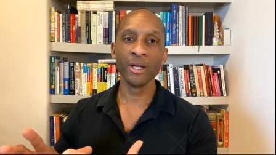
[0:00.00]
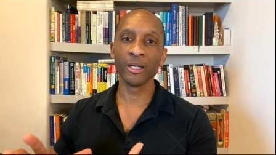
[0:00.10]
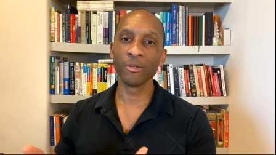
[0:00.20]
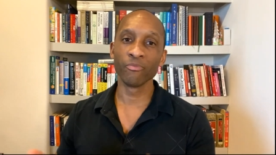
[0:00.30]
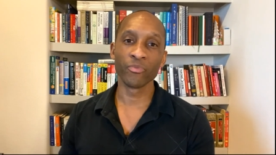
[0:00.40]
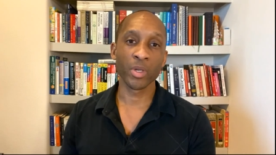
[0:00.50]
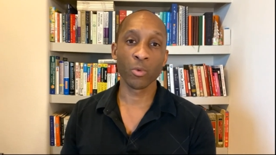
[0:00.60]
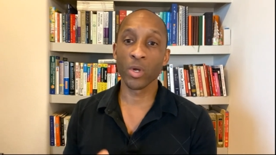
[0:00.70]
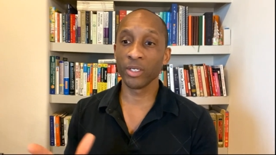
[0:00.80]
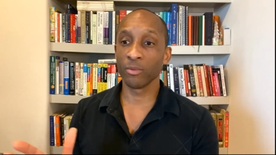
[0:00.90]
Um,
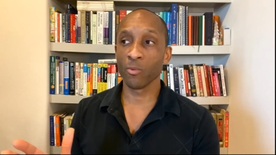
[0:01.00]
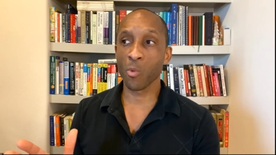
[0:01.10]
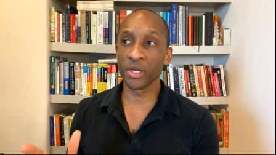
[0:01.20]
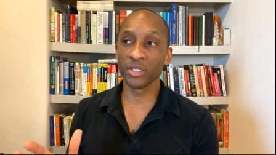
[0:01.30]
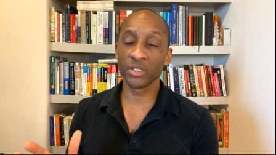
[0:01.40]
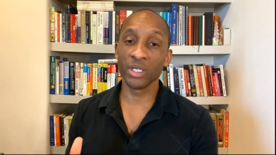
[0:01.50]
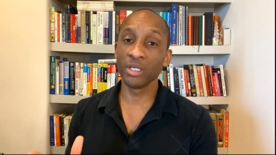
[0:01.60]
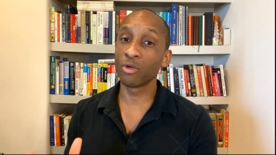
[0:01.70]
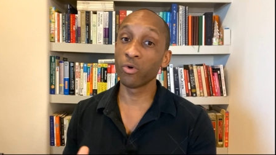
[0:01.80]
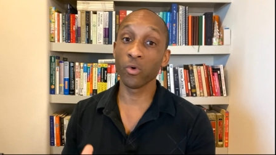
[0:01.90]
what what is
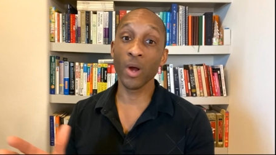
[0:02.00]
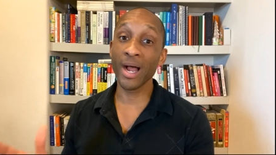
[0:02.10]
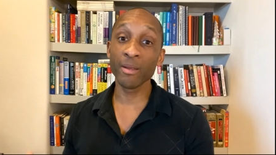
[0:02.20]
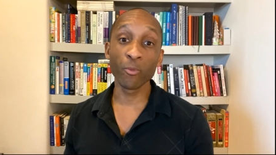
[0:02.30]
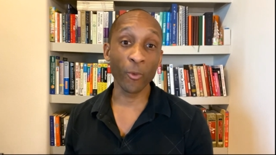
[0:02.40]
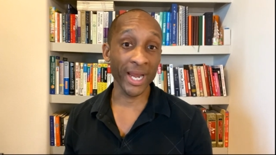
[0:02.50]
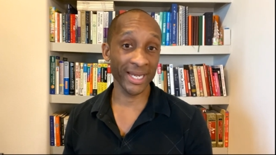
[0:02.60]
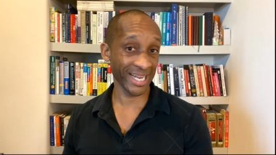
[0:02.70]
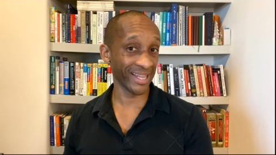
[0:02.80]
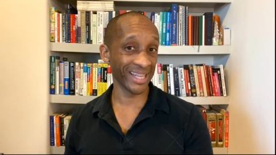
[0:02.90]
the crime
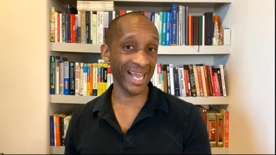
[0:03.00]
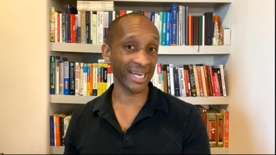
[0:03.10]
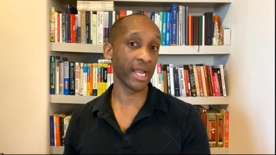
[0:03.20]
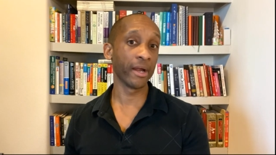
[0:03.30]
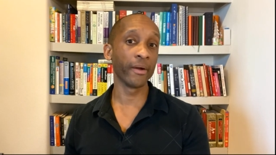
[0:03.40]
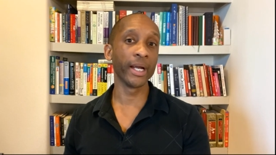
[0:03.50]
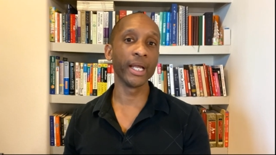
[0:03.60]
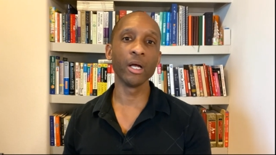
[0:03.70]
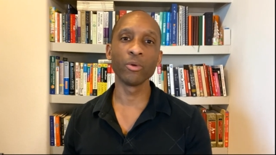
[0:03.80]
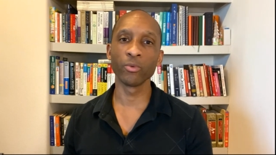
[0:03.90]
rate in that area?